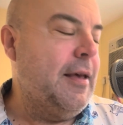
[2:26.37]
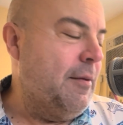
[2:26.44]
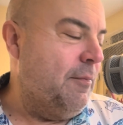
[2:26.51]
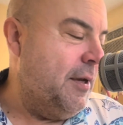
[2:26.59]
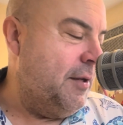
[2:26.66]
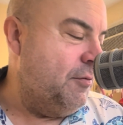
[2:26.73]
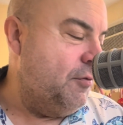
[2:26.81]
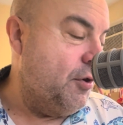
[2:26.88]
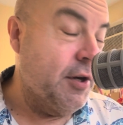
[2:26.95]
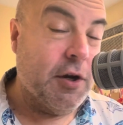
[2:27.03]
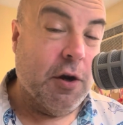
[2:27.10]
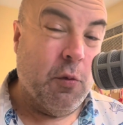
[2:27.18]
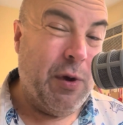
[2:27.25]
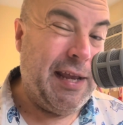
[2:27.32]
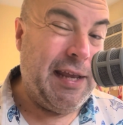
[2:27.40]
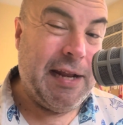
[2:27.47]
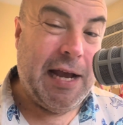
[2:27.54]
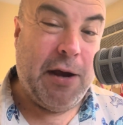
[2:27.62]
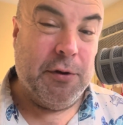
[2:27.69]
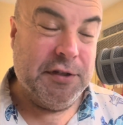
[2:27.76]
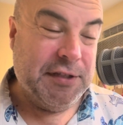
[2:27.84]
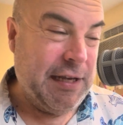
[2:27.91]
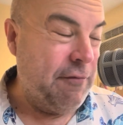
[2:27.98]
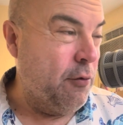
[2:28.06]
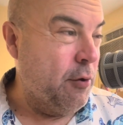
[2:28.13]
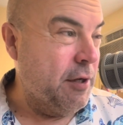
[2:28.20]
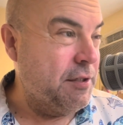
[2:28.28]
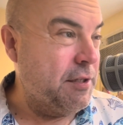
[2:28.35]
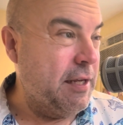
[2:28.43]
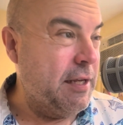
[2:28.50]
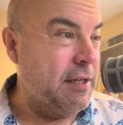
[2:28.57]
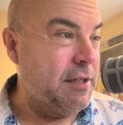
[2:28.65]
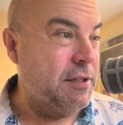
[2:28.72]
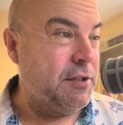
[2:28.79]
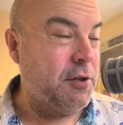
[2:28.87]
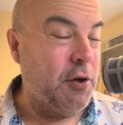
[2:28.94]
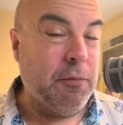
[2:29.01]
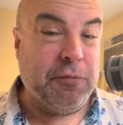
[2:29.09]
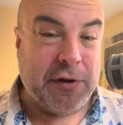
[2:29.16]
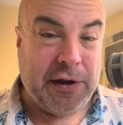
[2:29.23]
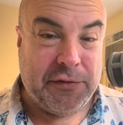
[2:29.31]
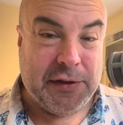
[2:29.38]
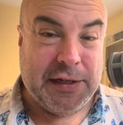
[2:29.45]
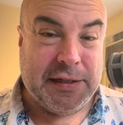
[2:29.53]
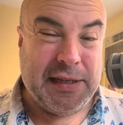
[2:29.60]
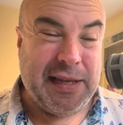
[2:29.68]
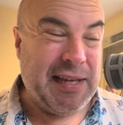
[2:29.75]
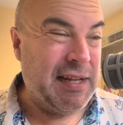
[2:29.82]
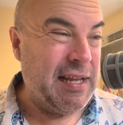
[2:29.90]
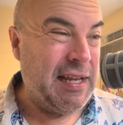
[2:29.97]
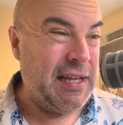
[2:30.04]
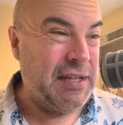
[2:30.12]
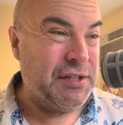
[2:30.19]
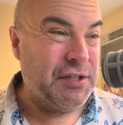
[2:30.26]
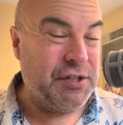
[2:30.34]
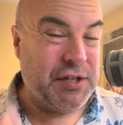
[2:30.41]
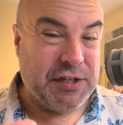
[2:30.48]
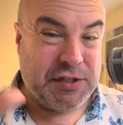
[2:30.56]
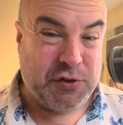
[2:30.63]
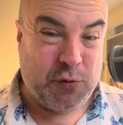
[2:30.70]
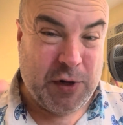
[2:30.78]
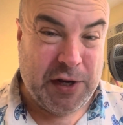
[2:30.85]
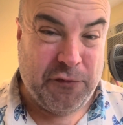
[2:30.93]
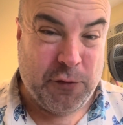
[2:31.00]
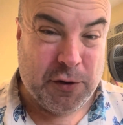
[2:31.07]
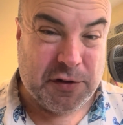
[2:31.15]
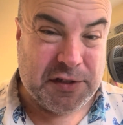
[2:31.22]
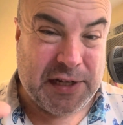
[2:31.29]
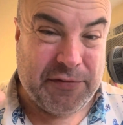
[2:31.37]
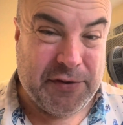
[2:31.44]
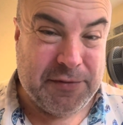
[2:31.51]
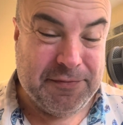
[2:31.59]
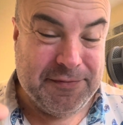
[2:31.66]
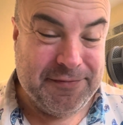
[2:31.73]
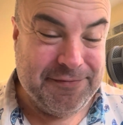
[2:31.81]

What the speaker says: But during our waking hours, that voice is so prevalent. It is just 24/7.